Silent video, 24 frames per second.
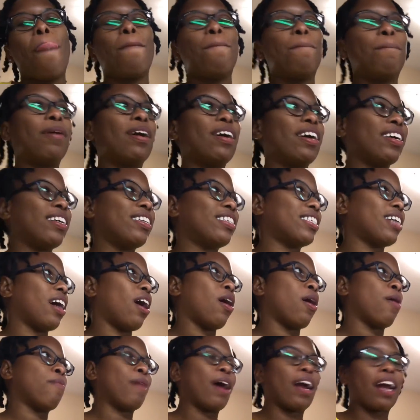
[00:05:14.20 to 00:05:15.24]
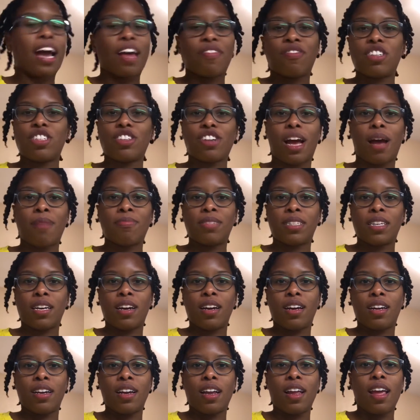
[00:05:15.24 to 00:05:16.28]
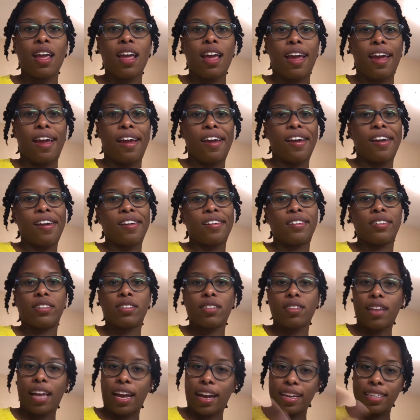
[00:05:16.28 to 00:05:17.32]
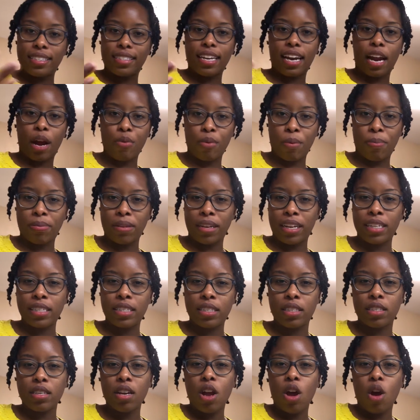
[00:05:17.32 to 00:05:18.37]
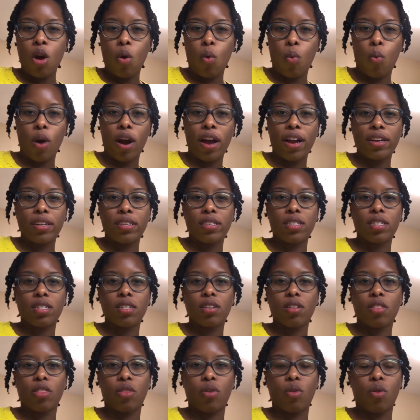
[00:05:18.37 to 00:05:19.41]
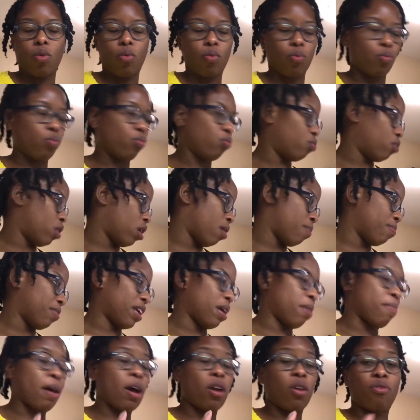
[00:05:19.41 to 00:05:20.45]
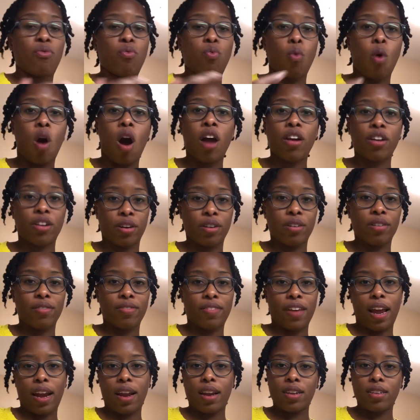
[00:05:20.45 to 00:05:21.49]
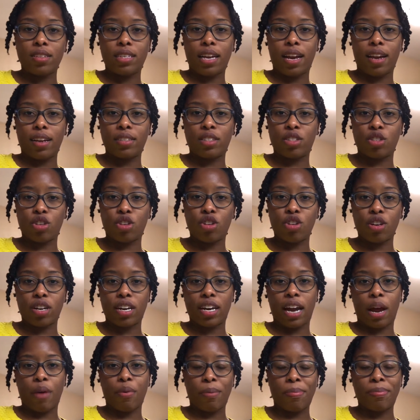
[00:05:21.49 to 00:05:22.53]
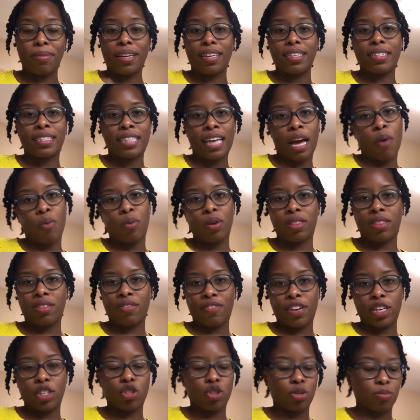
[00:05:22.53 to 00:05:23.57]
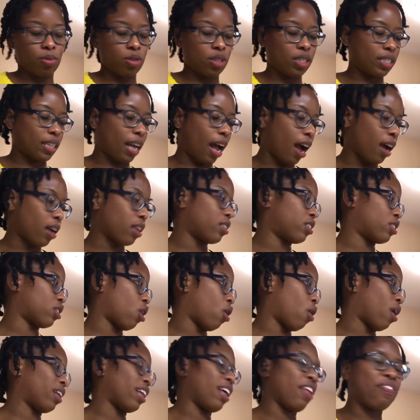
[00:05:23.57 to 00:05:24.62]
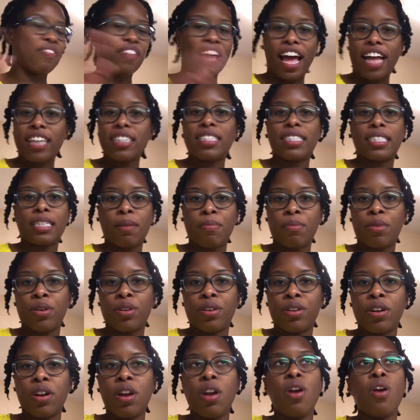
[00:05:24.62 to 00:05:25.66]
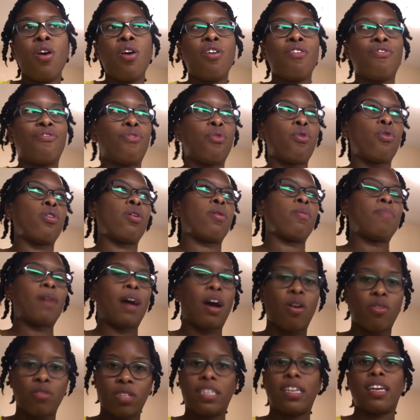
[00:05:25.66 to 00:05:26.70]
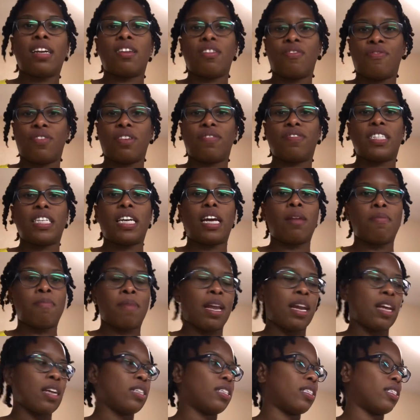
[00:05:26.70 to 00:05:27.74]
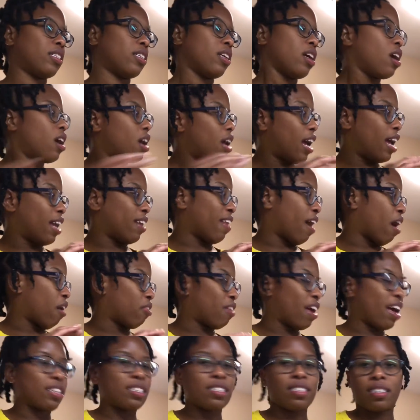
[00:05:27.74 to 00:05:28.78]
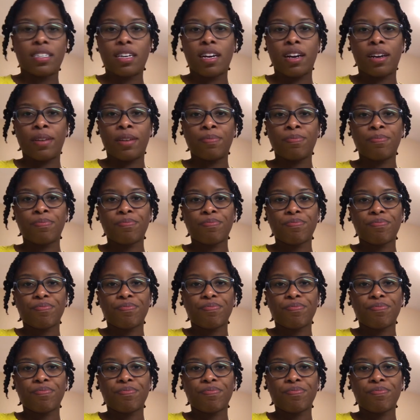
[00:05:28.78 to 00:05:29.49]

But I got the job done, and like I said, I replaced what the amount of water that it takes to cook it. I replaced that with the vegetable stock. So I let that simmer for about 10 to 15 minutes, and now that's done.